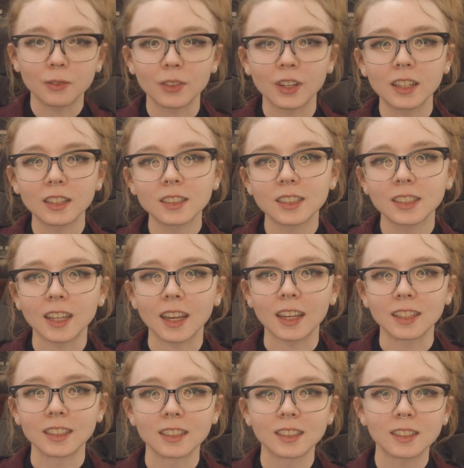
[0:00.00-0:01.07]
real
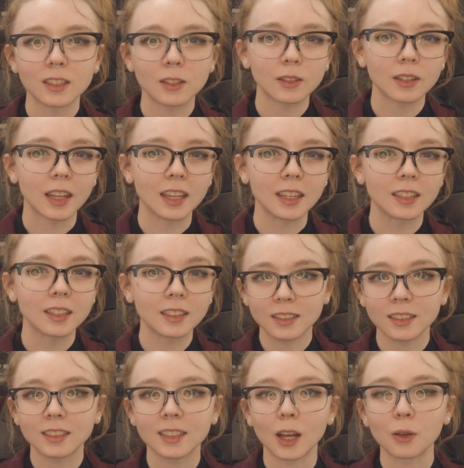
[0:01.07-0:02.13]
sense, like
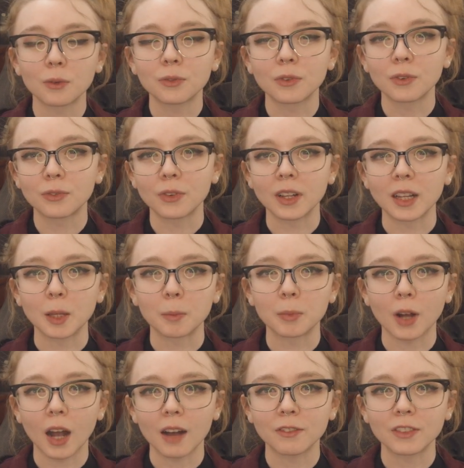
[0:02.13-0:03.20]
self-fulfilling
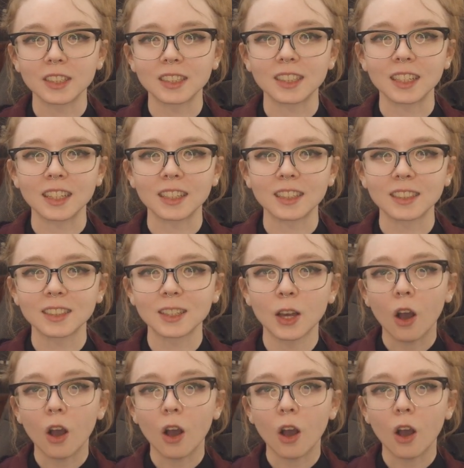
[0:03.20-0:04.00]
prophecies,